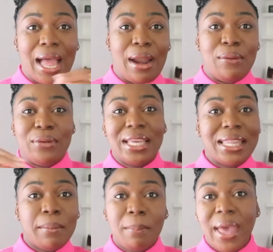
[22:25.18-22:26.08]
reel
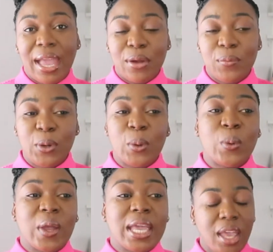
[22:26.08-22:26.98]
it back real
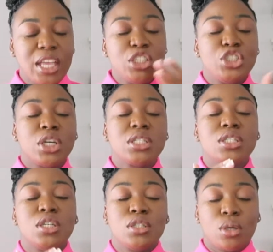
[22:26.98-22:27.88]
quick and just
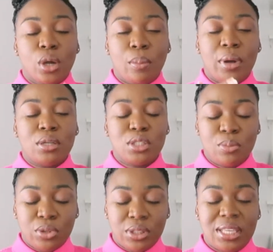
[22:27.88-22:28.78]
talk about
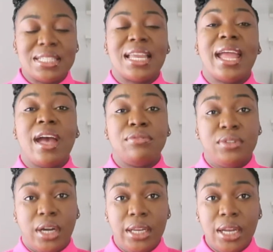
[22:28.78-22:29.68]
some of the things that I have
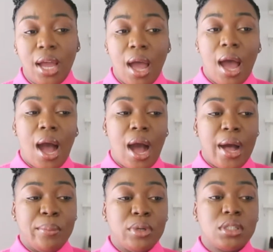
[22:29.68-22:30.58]
done
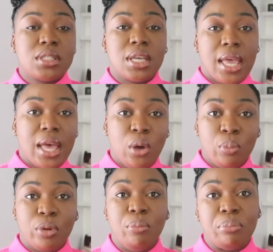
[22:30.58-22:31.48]
to
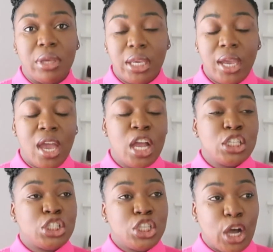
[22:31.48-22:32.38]
help me.
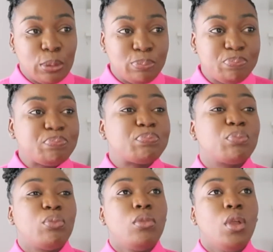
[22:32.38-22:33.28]
So
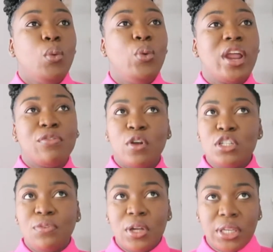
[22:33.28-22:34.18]
when I
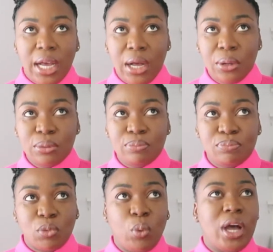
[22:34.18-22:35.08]
first found out,
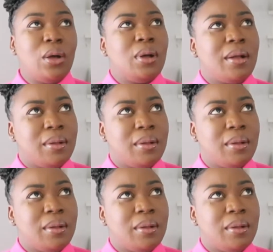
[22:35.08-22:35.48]
well,